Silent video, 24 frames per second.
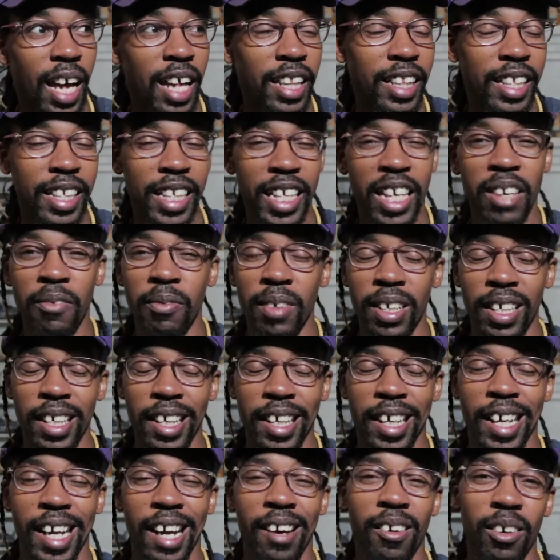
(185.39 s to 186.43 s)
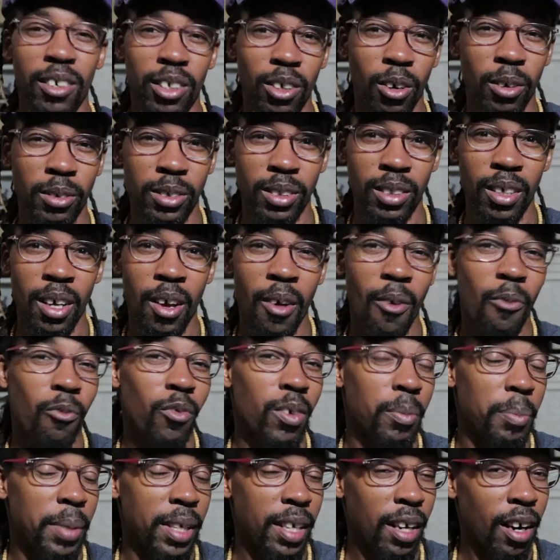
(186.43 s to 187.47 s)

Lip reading: I think even a Gyarados would be